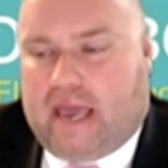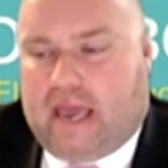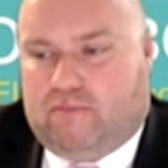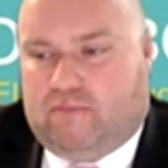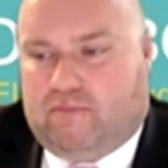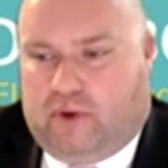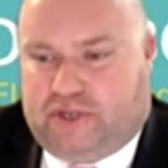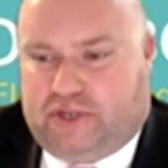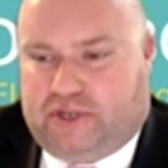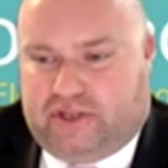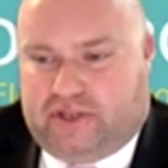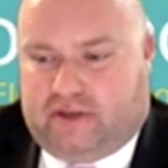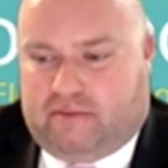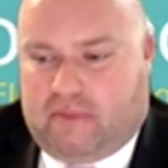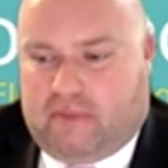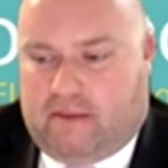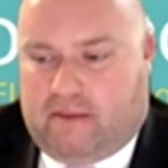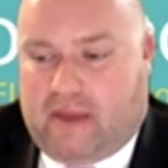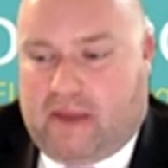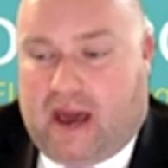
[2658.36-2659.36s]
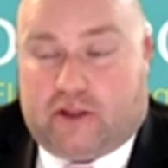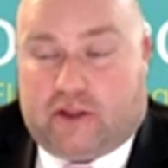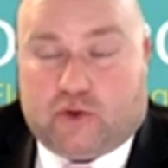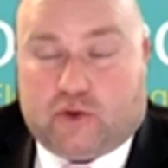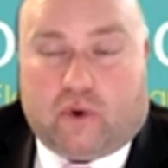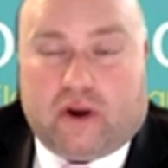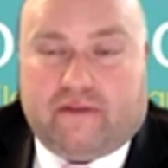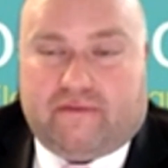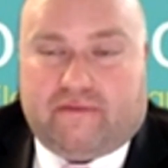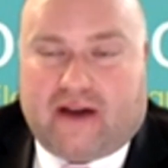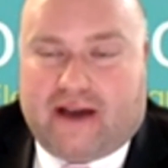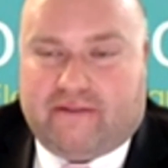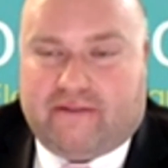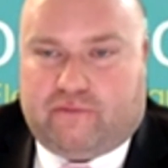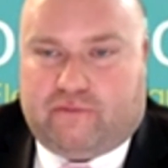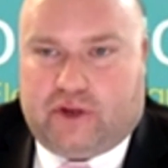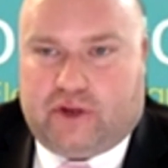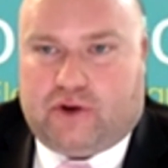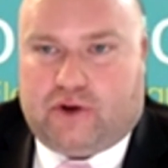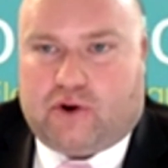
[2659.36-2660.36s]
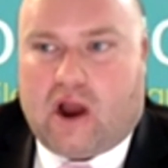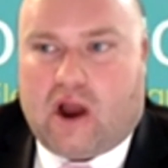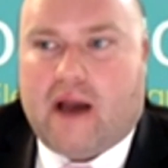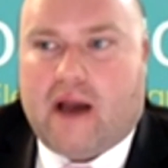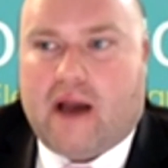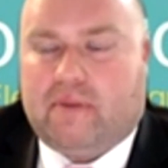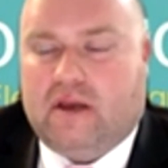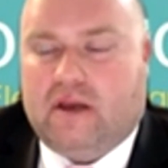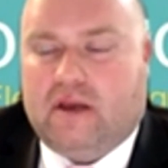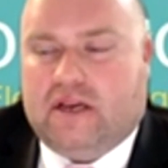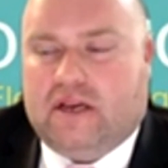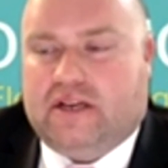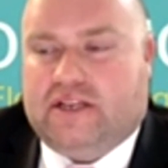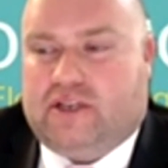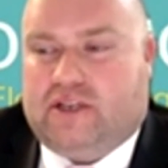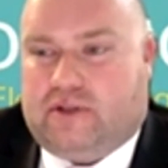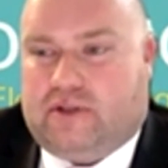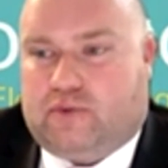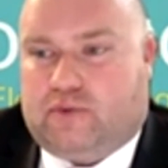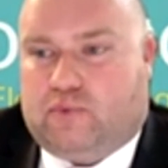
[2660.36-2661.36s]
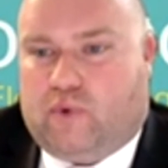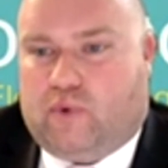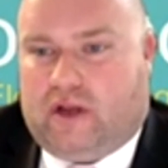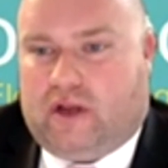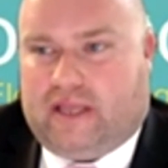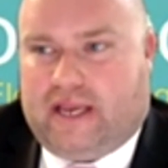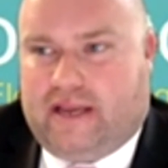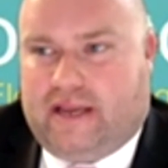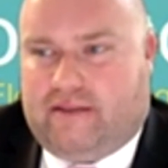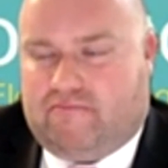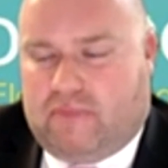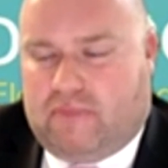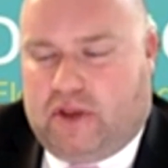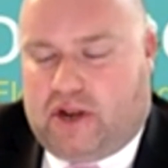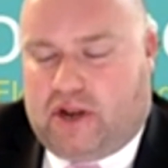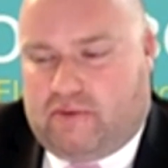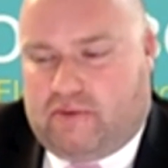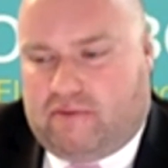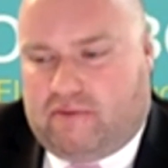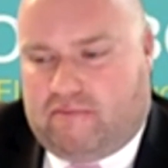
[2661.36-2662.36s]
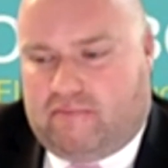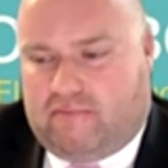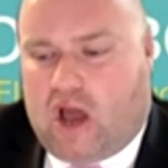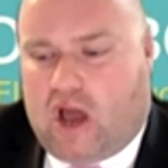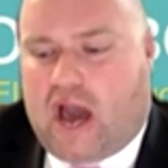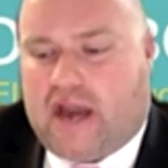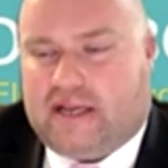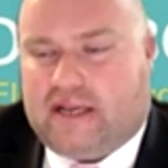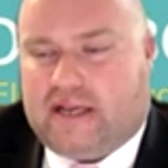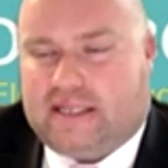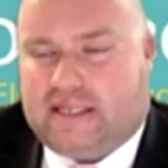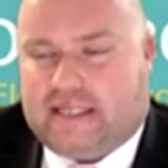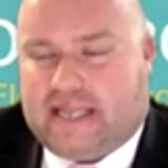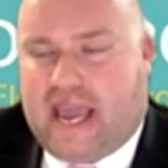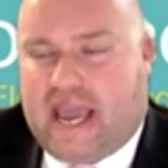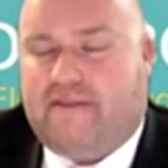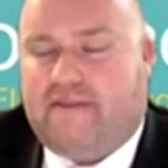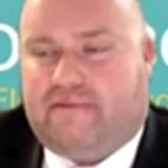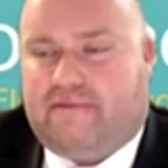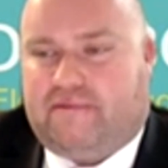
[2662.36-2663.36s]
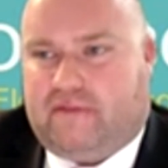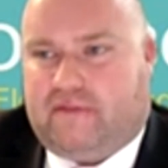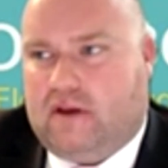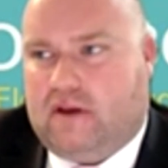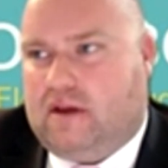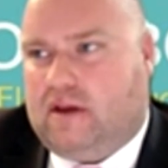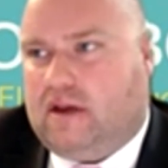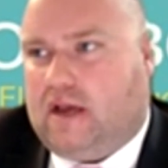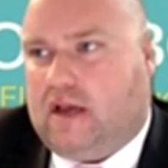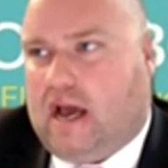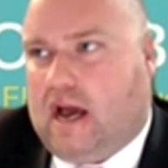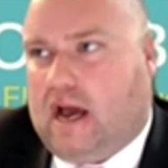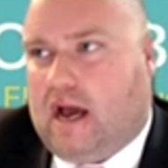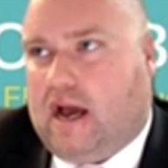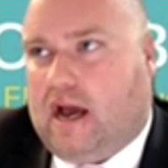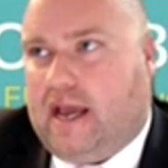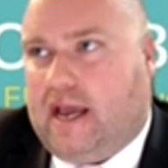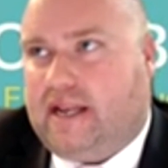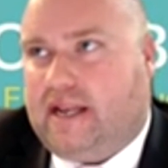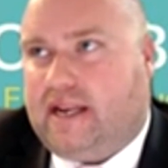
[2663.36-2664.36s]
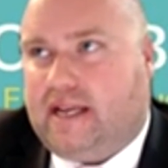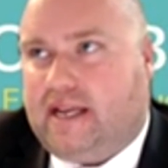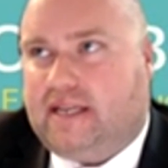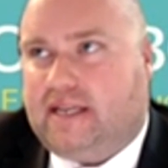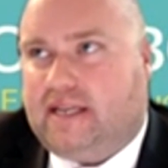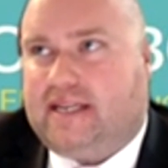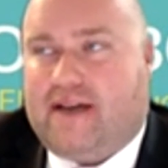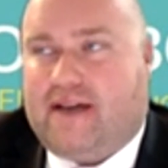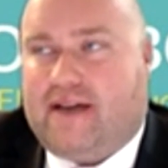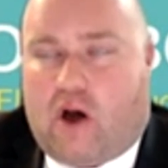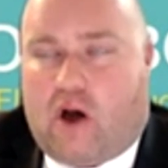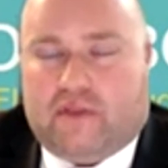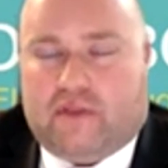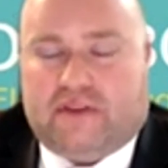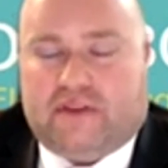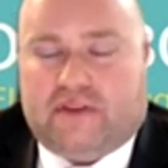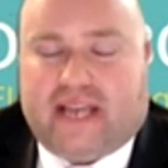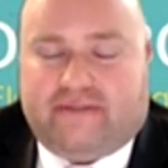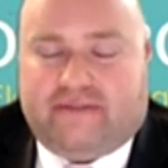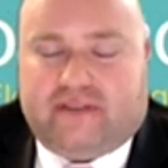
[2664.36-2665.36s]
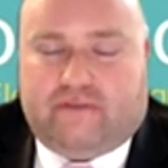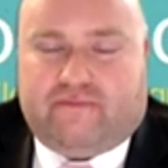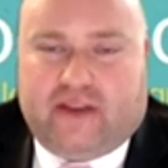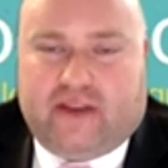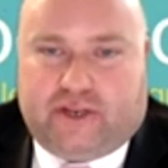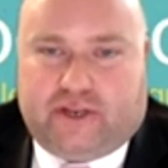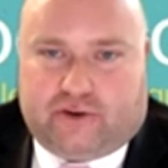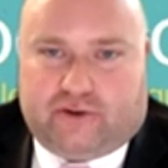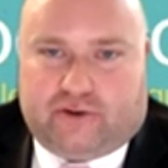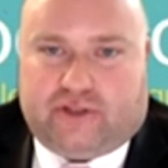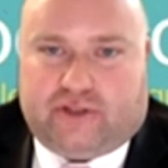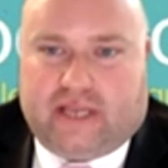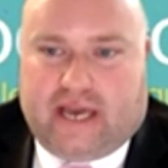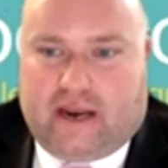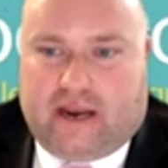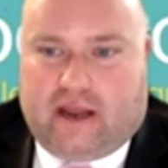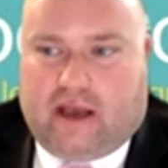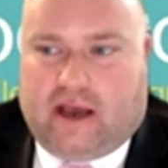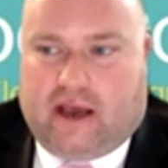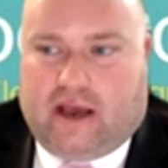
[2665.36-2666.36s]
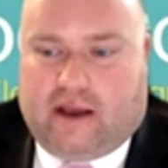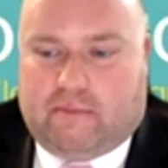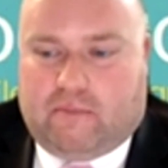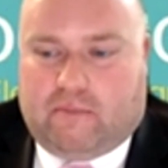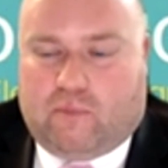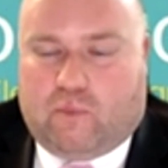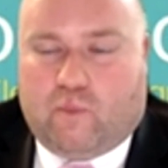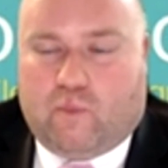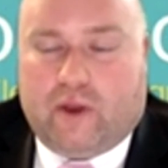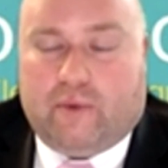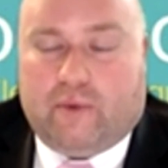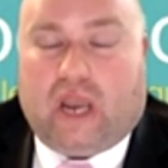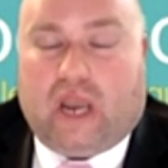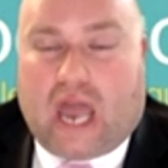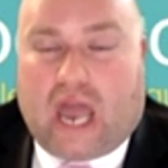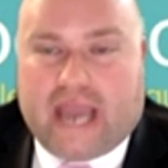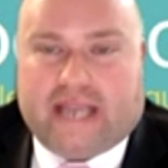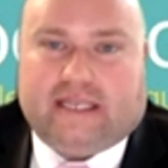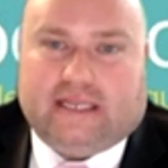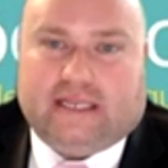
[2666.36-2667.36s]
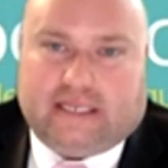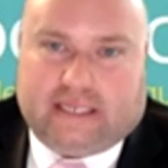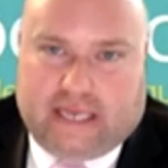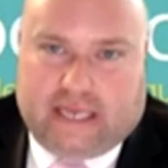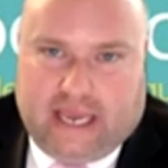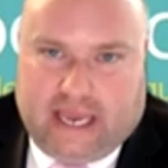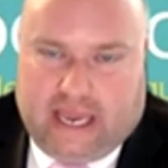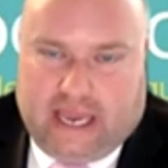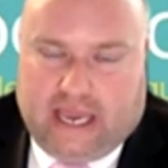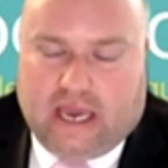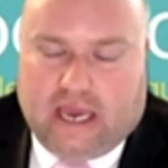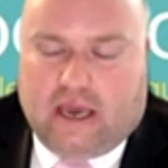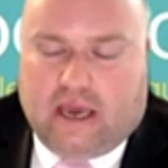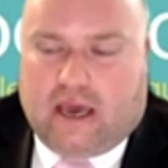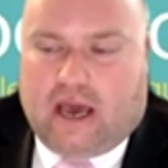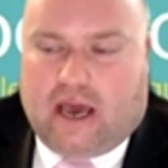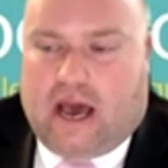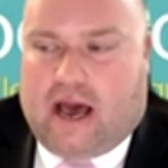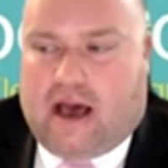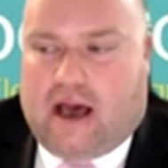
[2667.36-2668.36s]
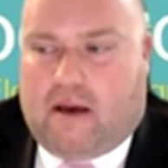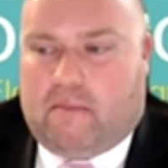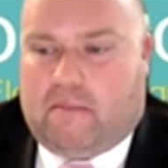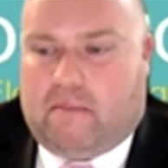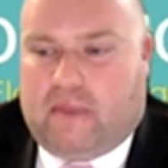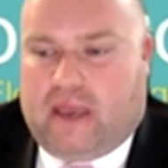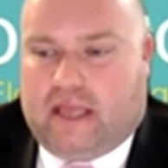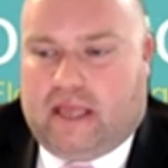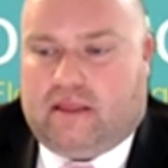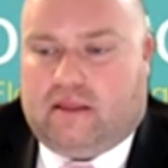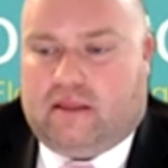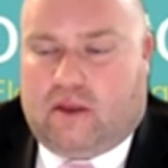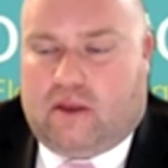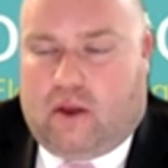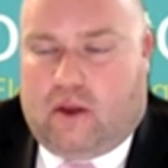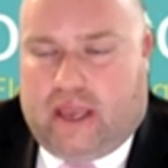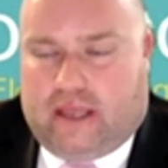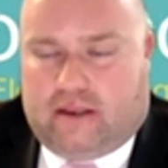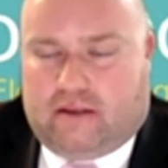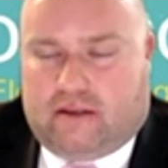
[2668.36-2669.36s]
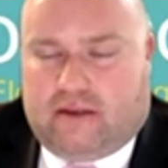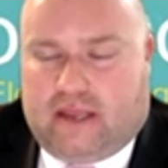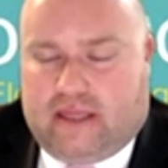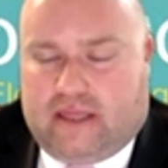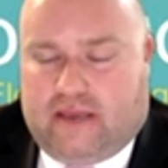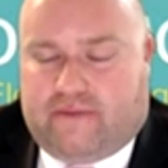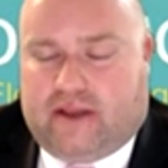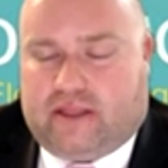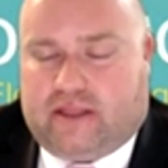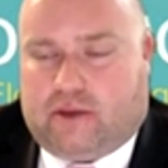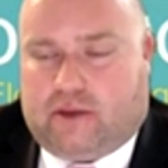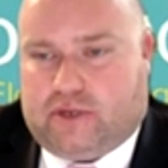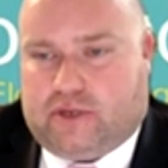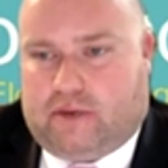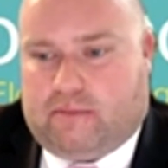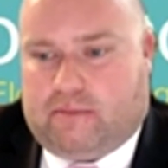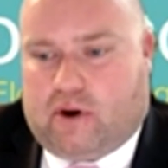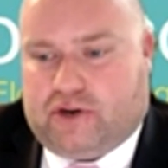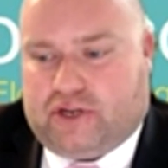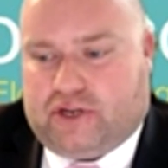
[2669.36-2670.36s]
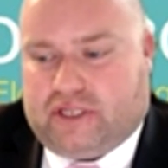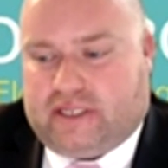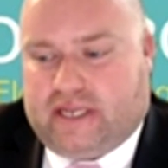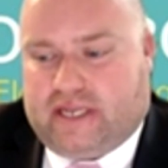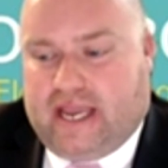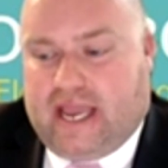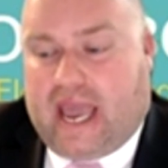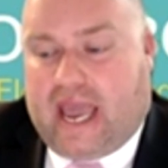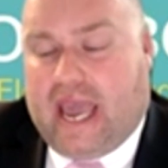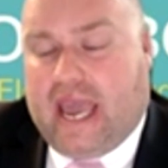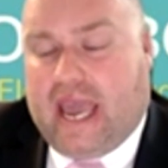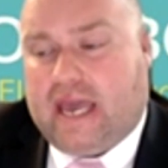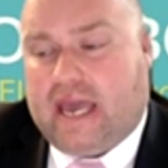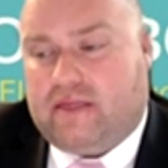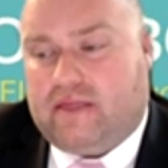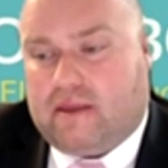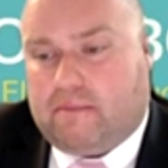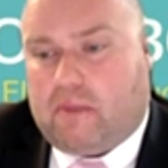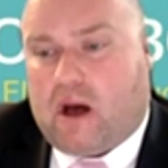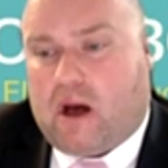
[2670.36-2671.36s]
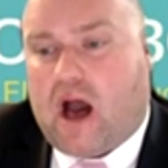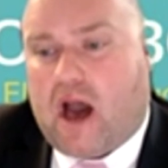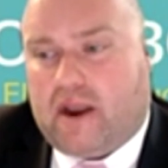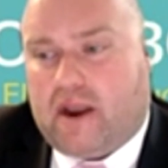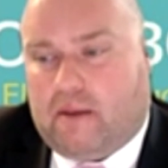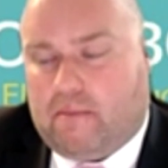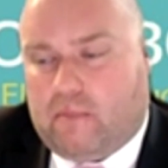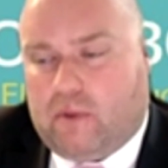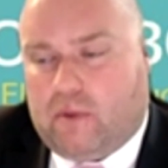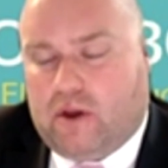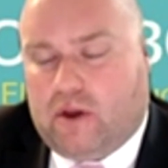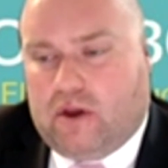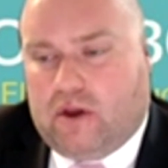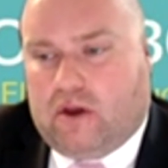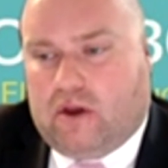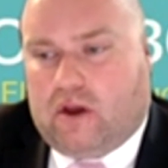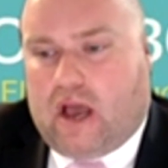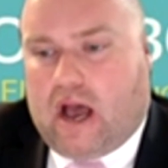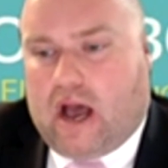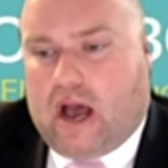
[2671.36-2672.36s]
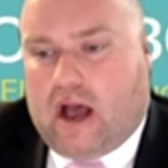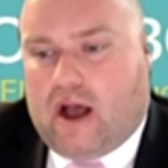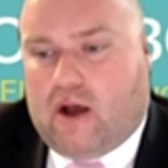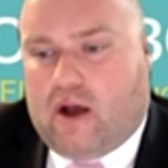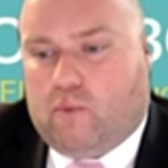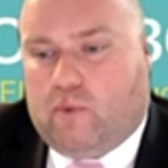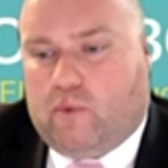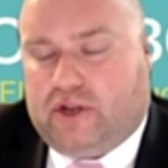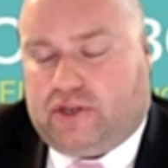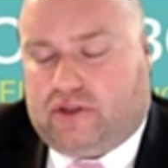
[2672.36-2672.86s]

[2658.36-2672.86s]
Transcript: which is about a 25-foot drop. So it's really, not a safe. It doesn't have all the safety features that we would like to see in the event there was an emergency. And the bottom of